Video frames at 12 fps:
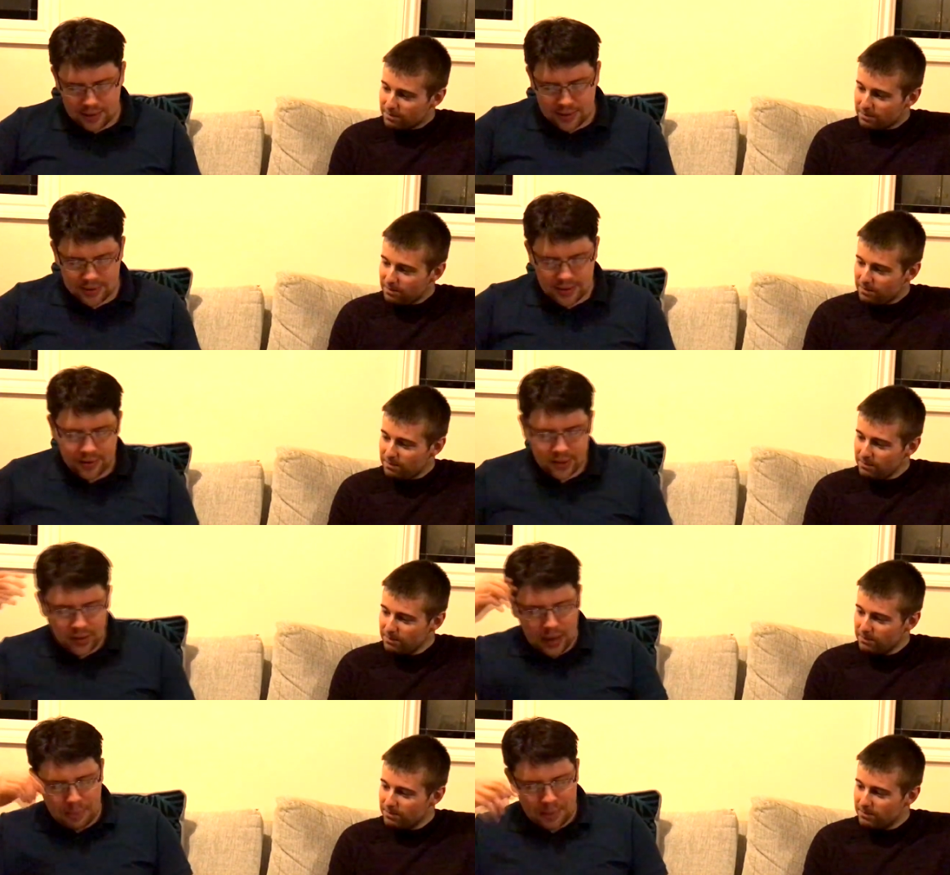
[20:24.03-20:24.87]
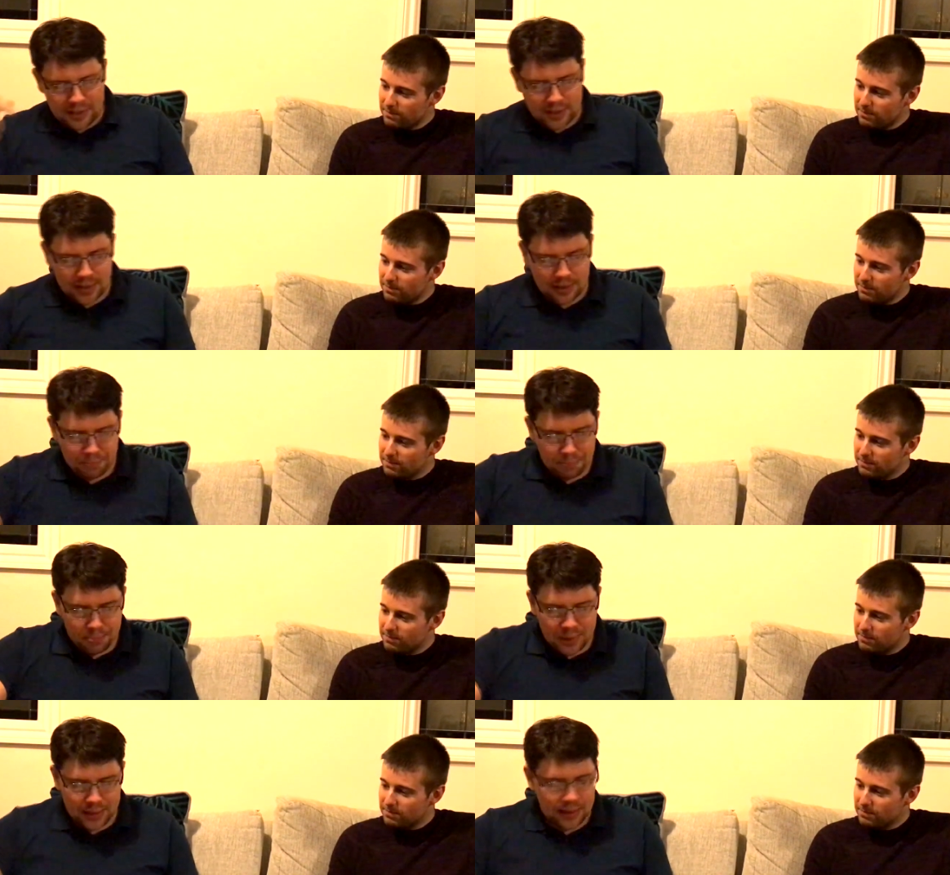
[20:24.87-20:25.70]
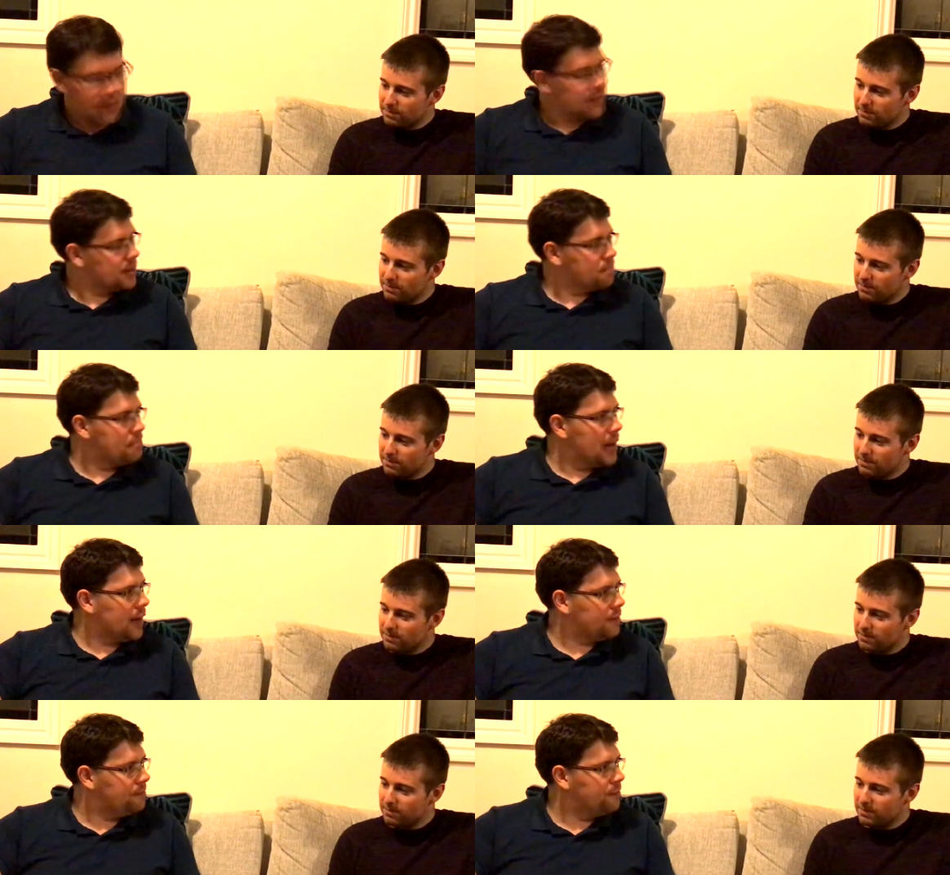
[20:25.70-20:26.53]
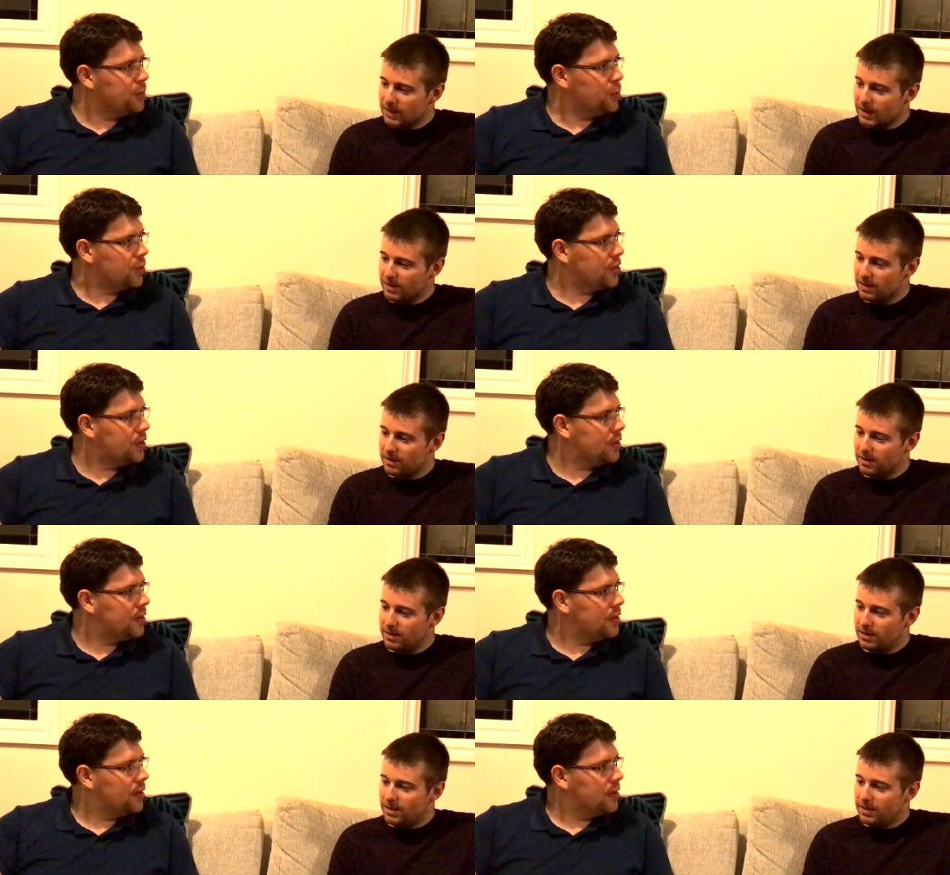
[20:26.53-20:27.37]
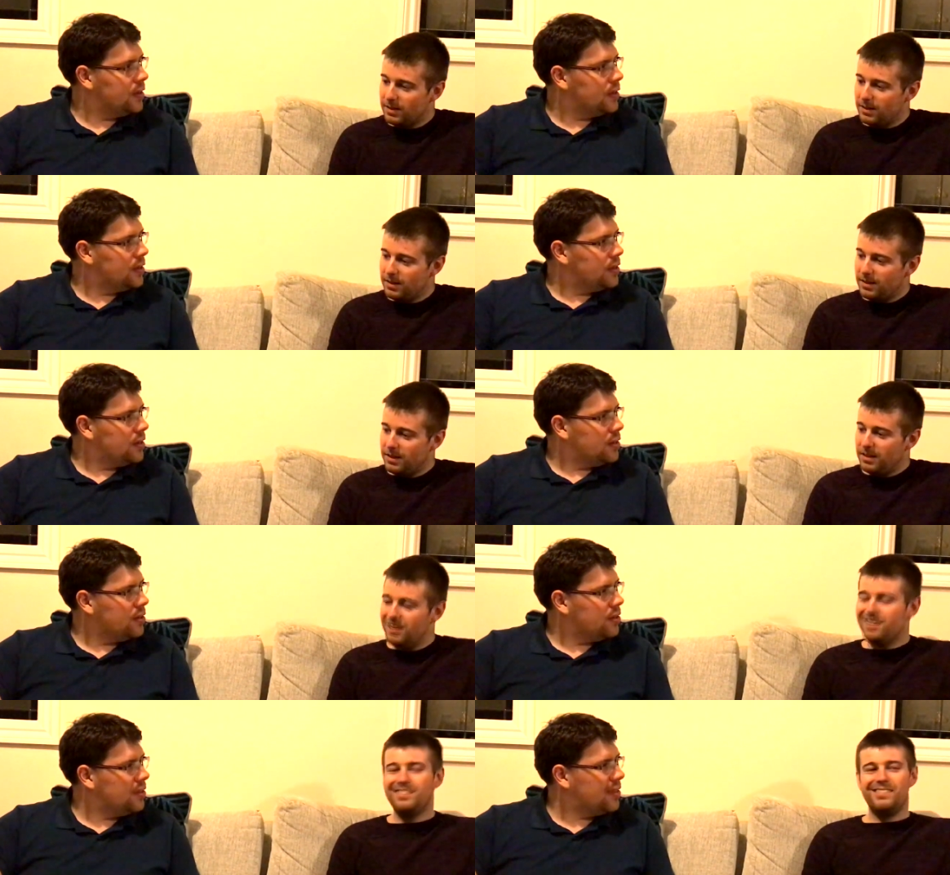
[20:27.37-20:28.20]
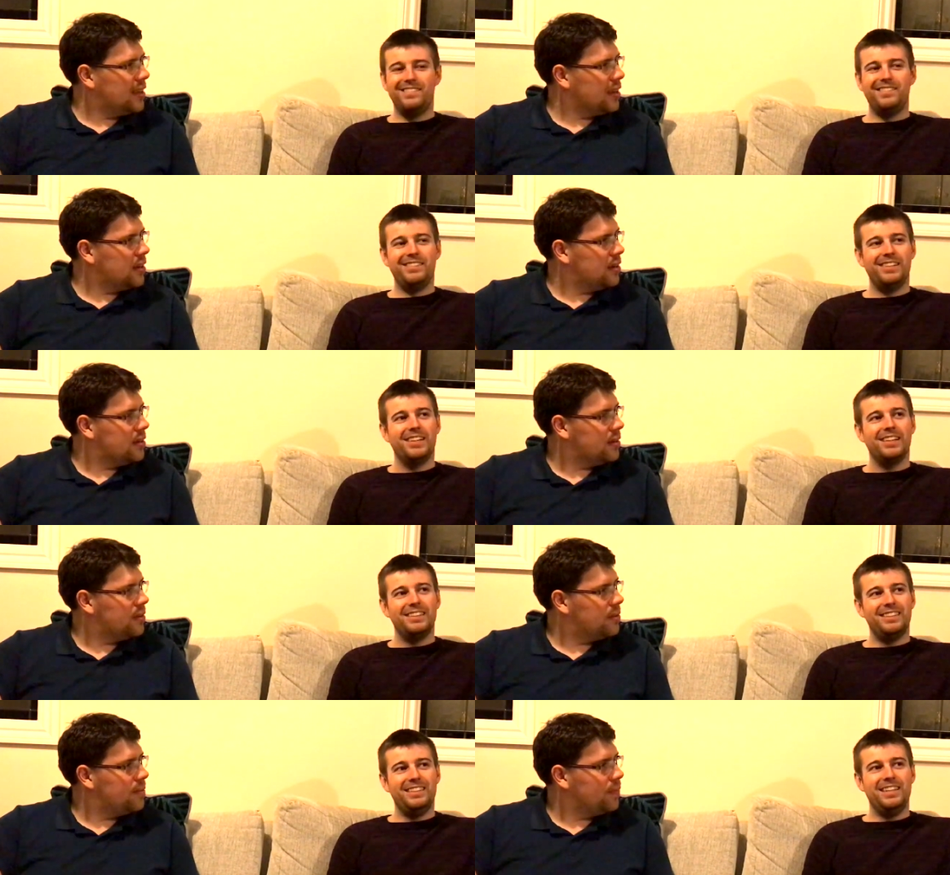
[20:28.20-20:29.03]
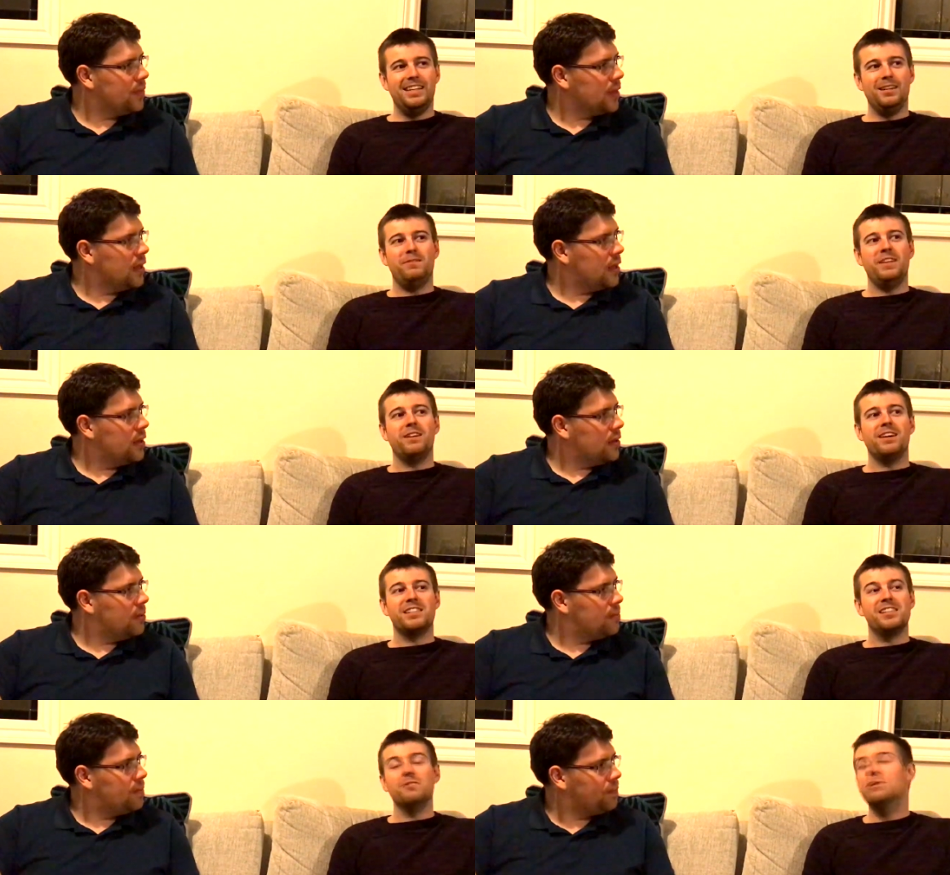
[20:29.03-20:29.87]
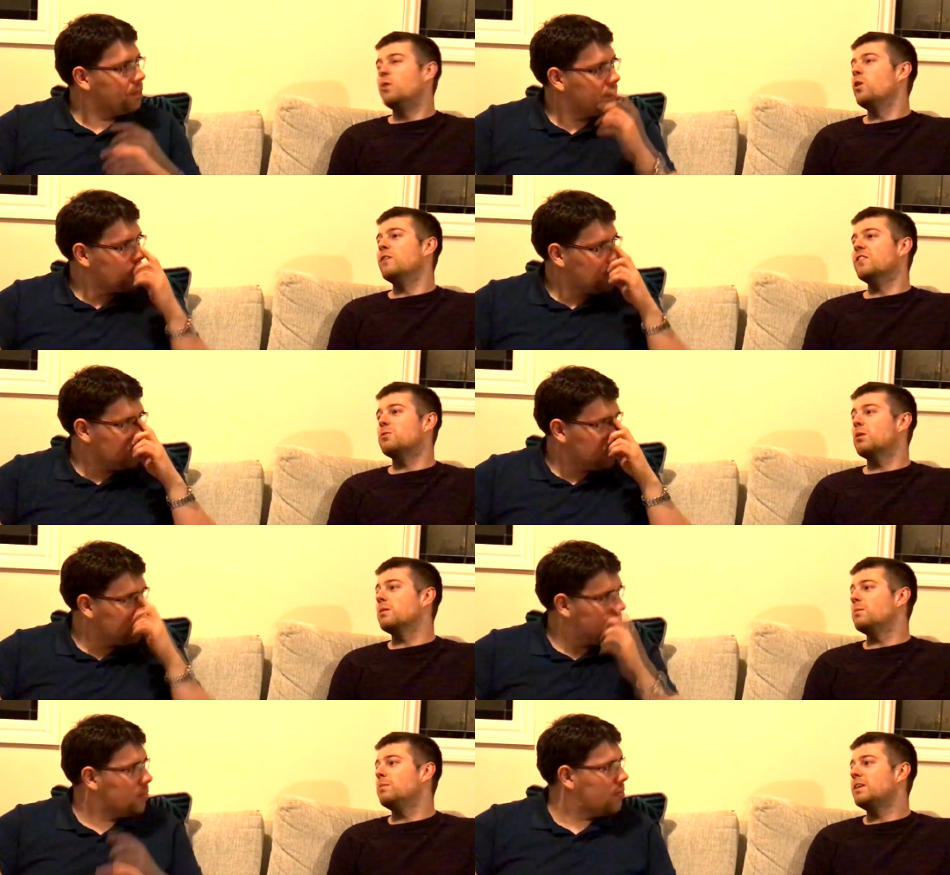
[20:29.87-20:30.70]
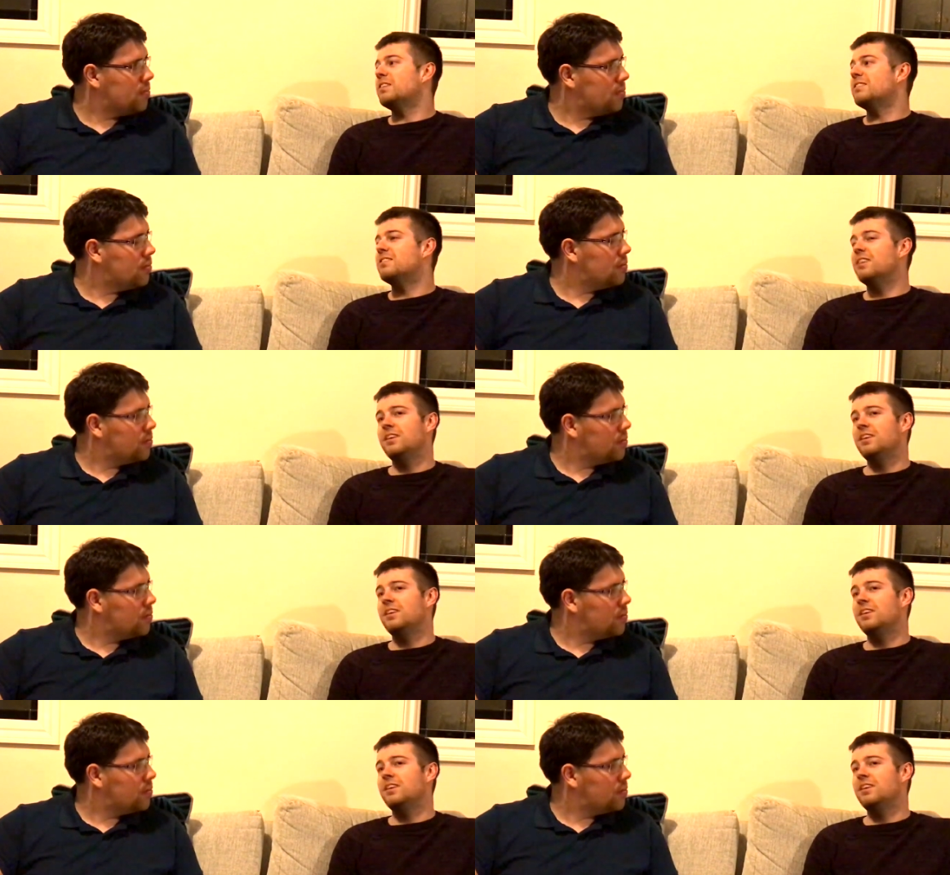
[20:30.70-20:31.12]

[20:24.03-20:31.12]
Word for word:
Speaker 1: the stereotype is that Britain has a bad food. Do you think?
Speaker 2: Yeah, I think I actually do agree with this one because